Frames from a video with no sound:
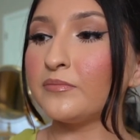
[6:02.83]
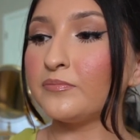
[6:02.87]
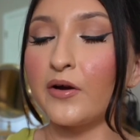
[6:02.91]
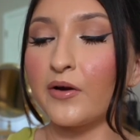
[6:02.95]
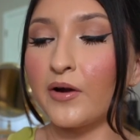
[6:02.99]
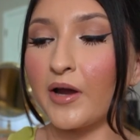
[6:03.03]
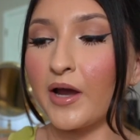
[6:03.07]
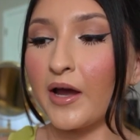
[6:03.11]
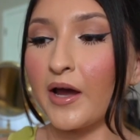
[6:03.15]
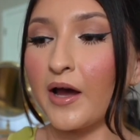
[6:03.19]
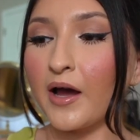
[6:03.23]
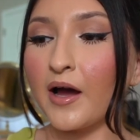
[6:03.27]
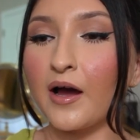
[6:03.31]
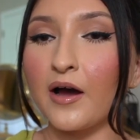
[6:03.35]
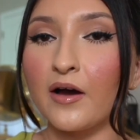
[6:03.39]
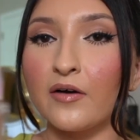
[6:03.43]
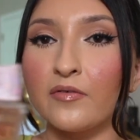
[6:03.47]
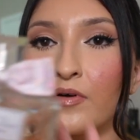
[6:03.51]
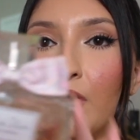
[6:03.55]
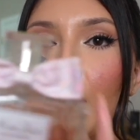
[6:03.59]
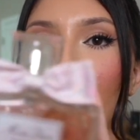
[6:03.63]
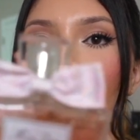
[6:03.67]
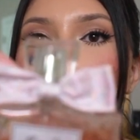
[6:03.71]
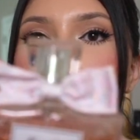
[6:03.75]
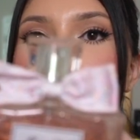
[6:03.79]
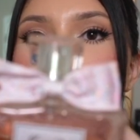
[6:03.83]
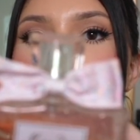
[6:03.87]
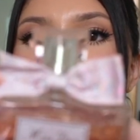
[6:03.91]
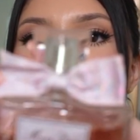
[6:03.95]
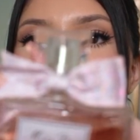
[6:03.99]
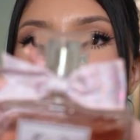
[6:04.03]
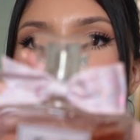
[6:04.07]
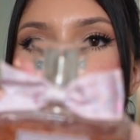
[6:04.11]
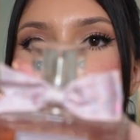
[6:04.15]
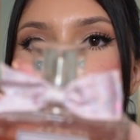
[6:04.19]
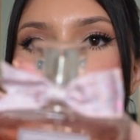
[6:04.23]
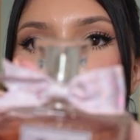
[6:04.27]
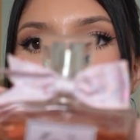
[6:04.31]
Here I have
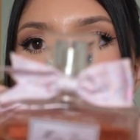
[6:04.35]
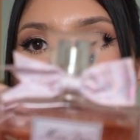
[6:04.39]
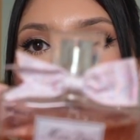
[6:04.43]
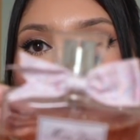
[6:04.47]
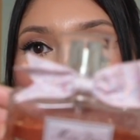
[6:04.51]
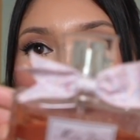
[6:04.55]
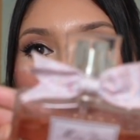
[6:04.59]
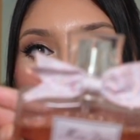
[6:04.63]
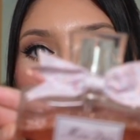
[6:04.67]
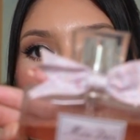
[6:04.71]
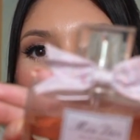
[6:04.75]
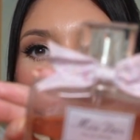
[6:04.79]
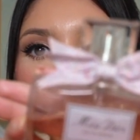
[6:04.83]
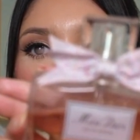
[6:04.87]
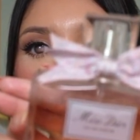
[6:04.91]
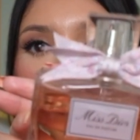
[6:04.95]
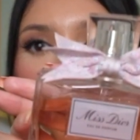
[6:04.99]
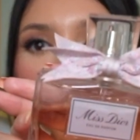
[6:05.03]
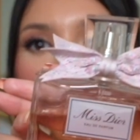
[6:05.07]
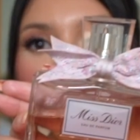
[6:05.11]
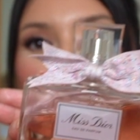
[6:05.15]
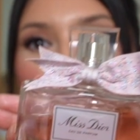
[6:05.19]
Miss Dior